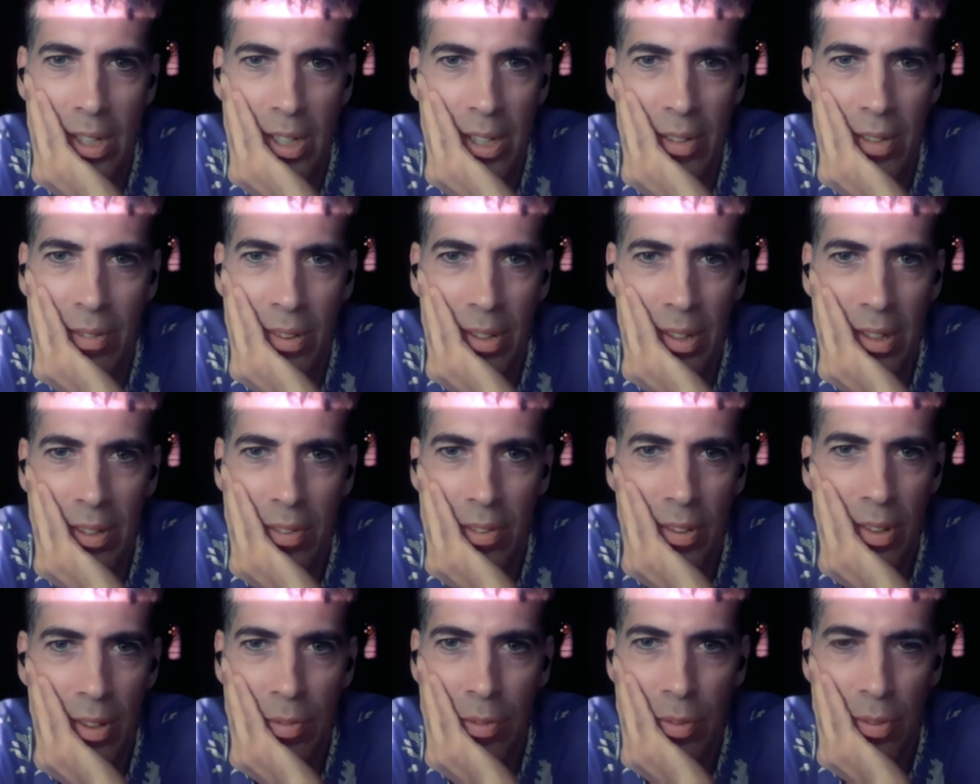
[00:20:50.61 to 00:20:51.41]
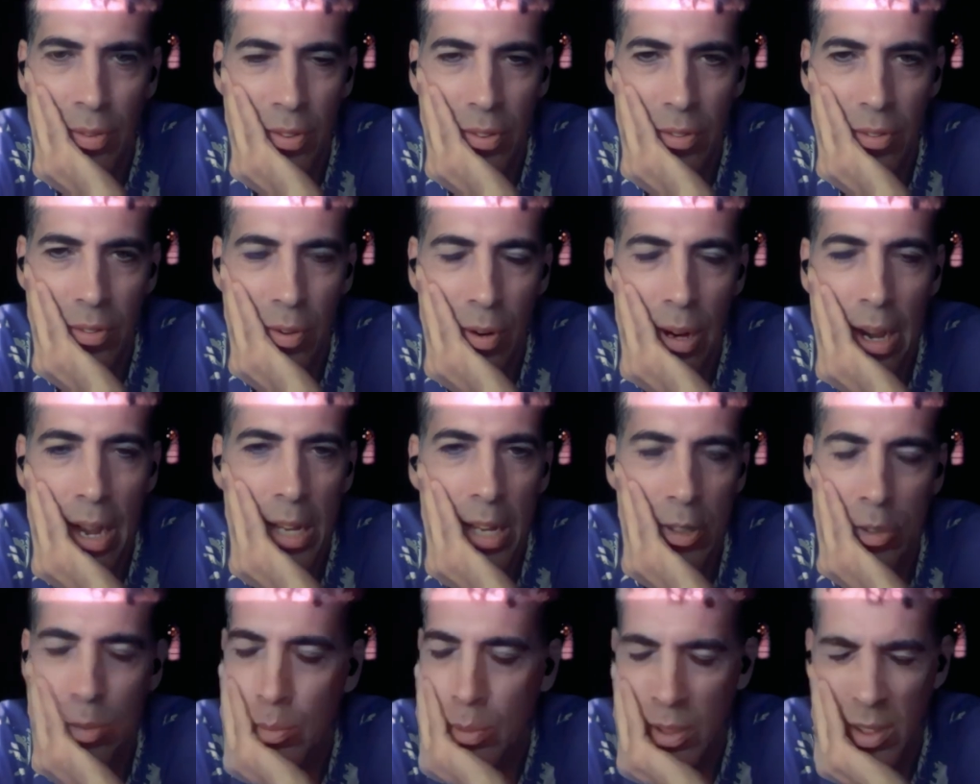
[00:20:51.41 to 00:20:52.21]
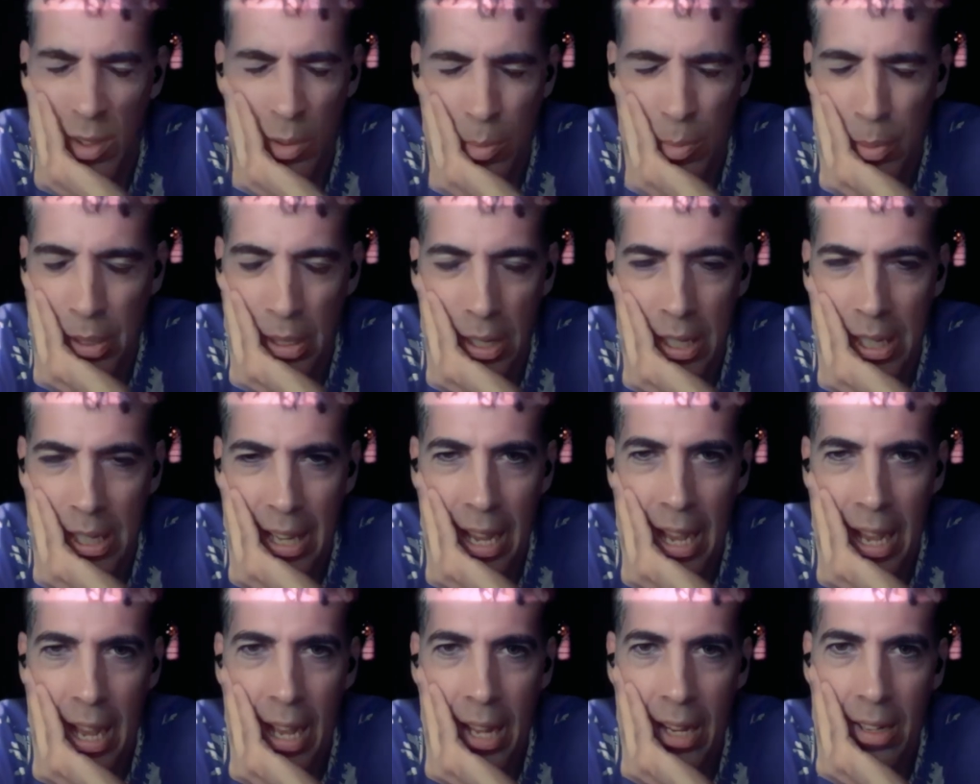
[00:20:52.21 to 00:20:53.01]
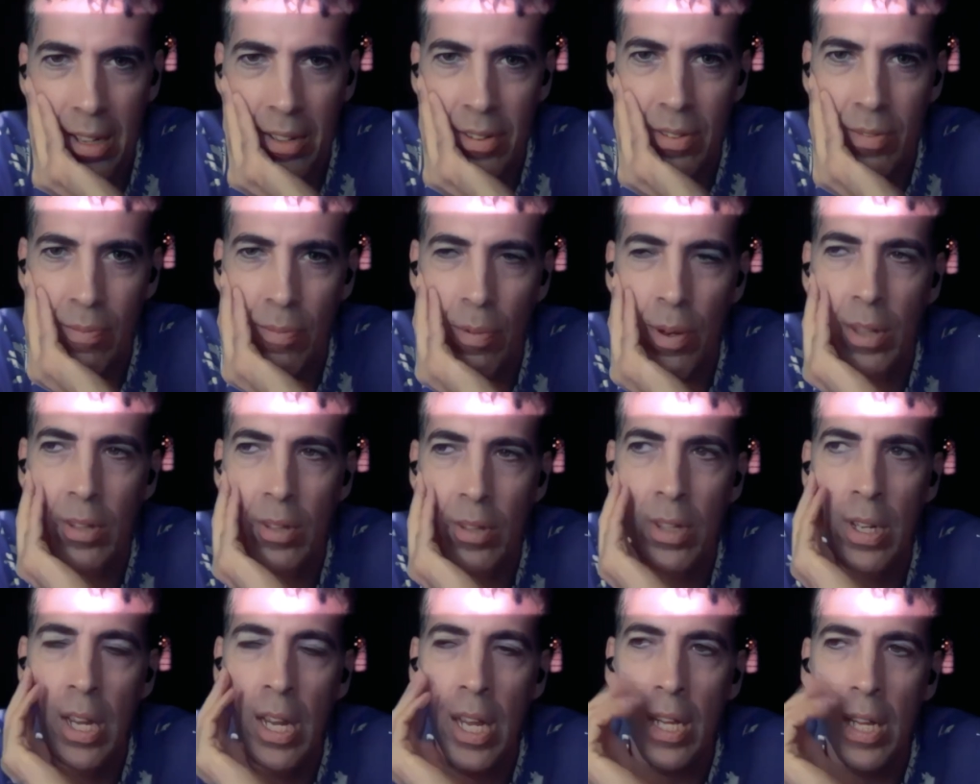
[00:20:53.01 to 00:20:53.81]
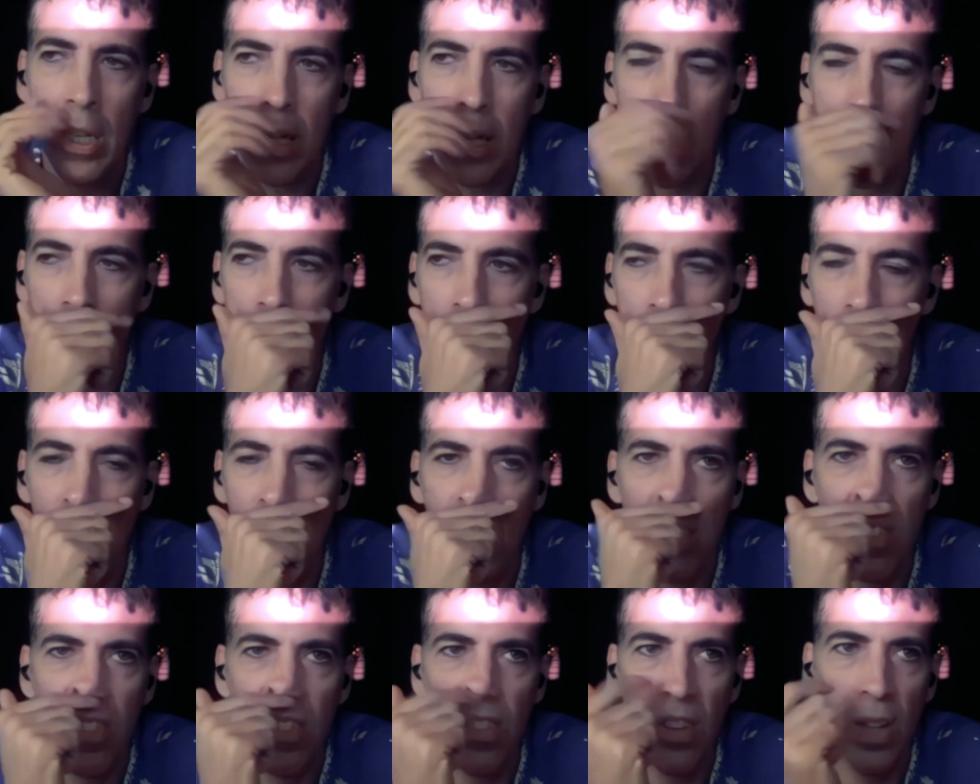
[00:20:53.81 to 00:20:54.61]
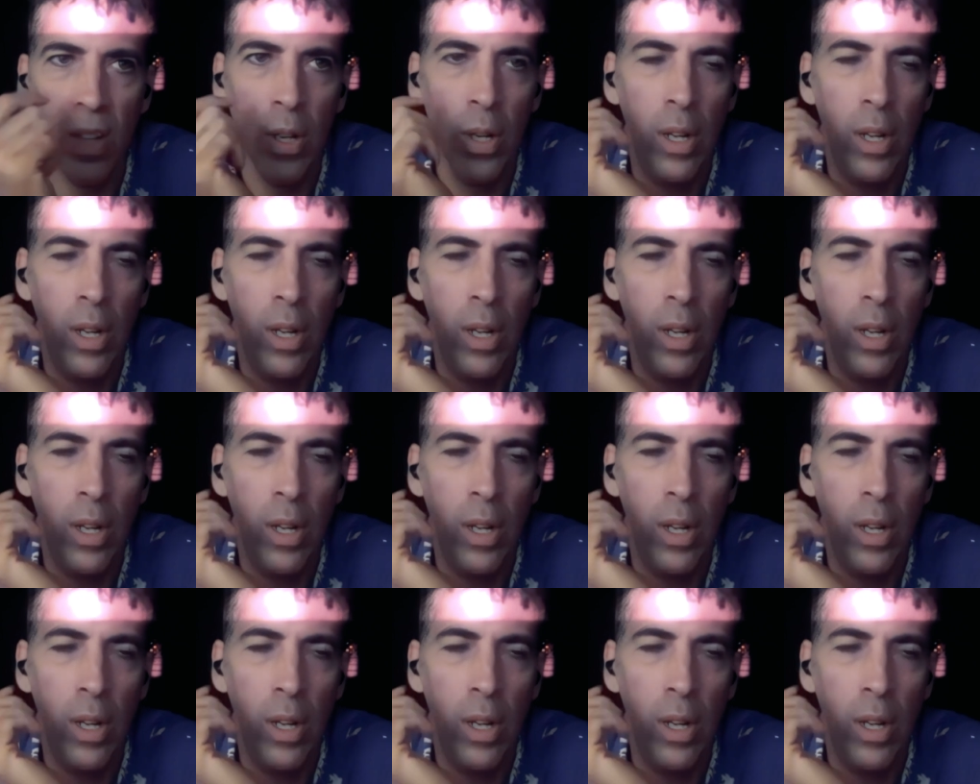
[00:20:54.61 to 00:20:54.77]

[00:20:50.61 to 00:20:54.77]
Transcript: Like even the stuff was trash. We would just be like, yeah, let's get through this.